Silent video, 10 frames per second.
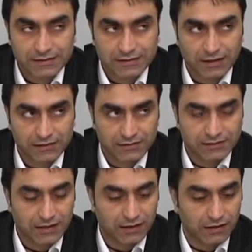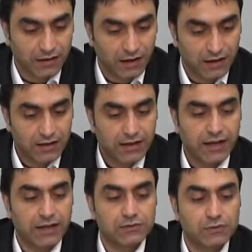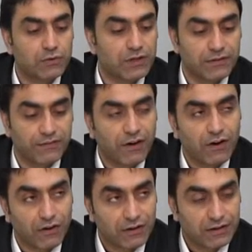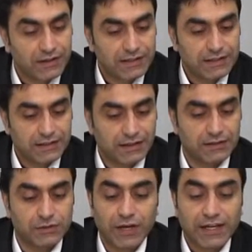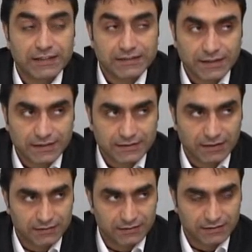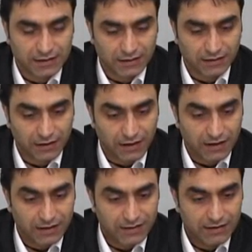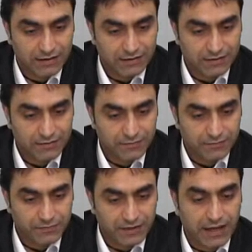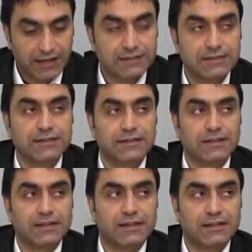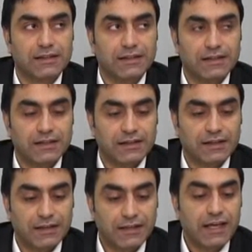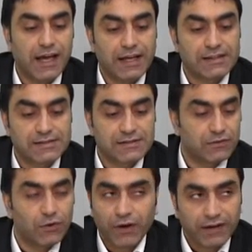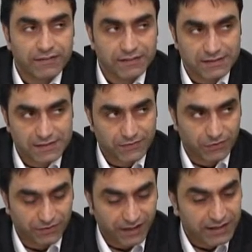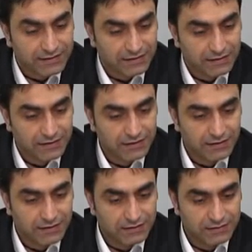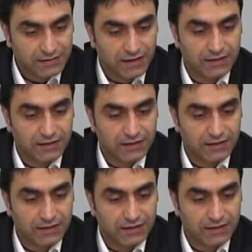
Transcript: any deity other than Allah, and he has no evidence for that, then he will be accountable for such